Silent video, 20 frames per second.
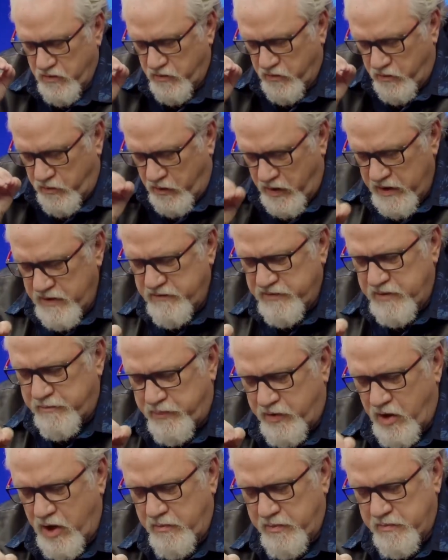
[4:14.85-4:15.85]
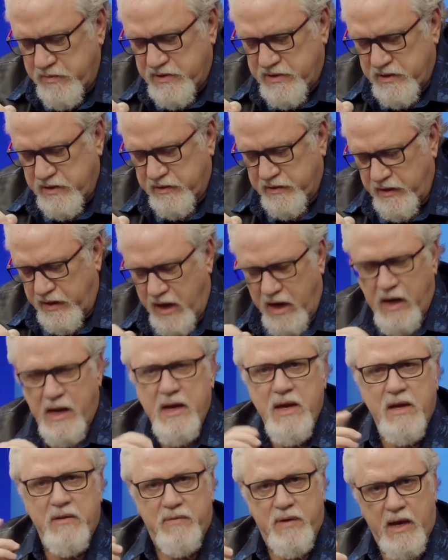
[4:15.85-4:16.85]
One of the problems that
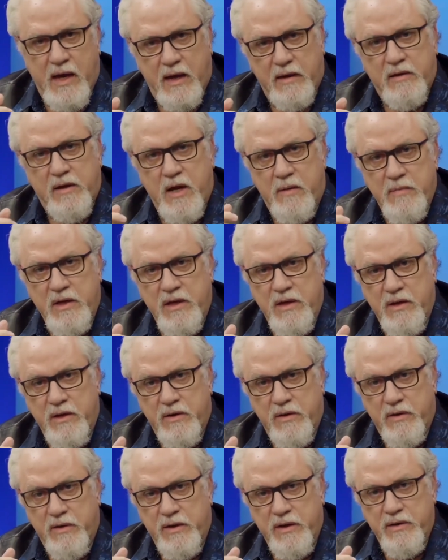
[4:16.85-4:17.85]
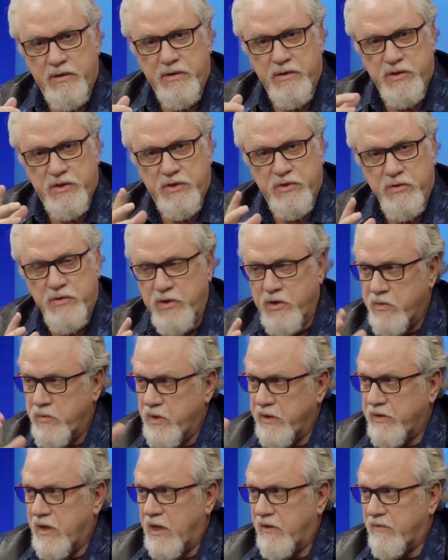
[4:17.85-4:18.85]
I have had coming here into the studio
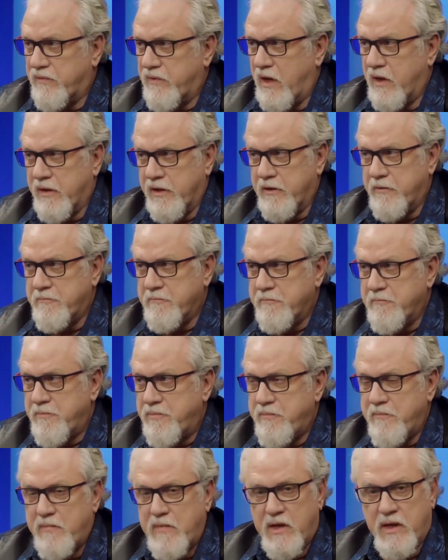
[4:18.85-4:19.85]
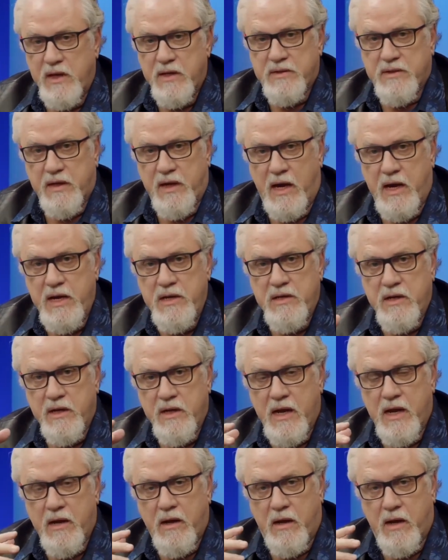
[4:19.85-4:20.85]
with Al-Fadi is that
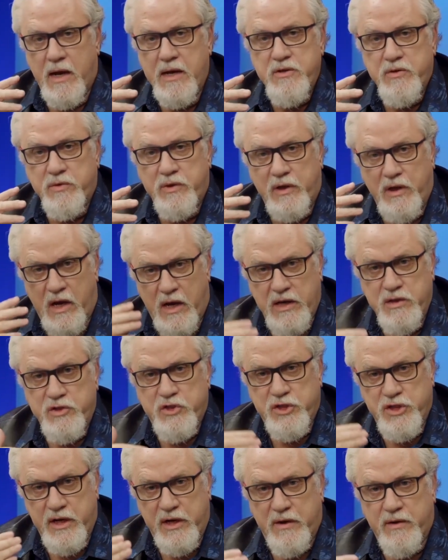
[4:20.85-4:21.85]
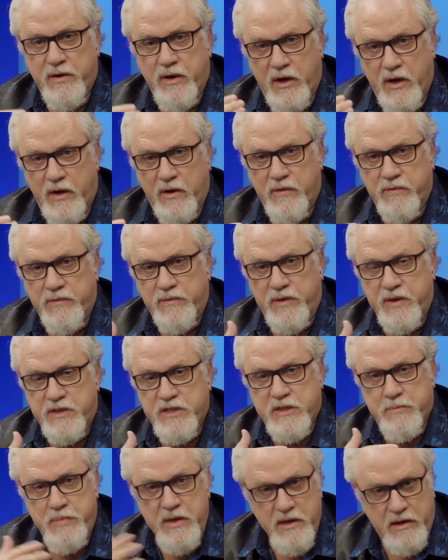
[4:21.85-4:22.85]
I do the lion's share of the
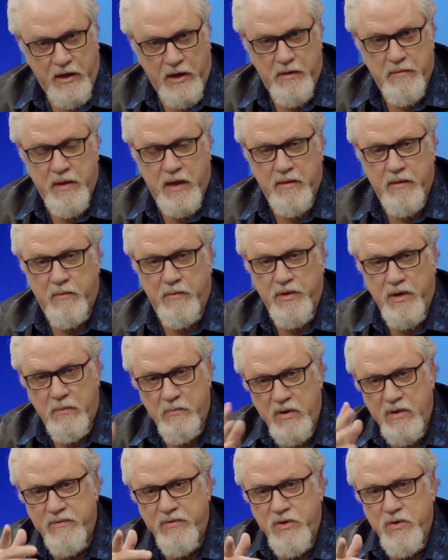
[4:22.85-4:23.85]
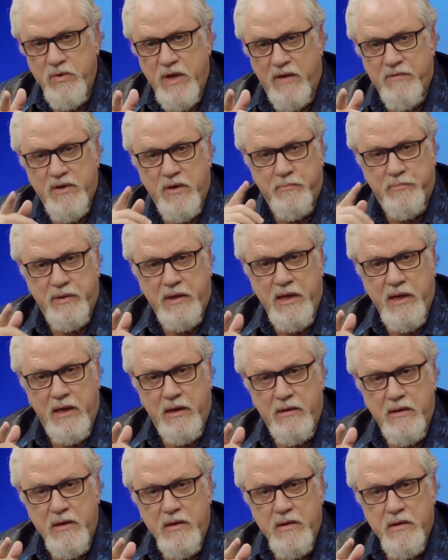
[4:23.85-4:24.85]
speaking, and a number of you have
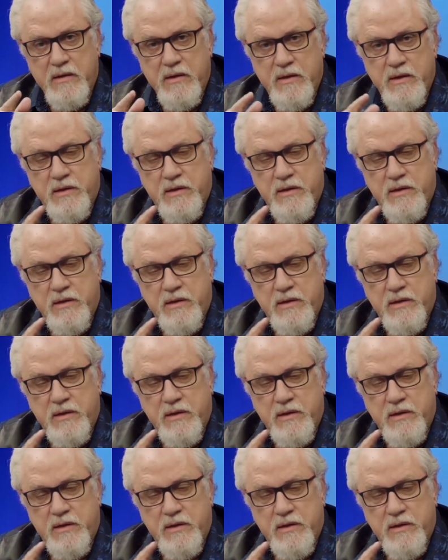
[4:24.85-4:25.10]
complained,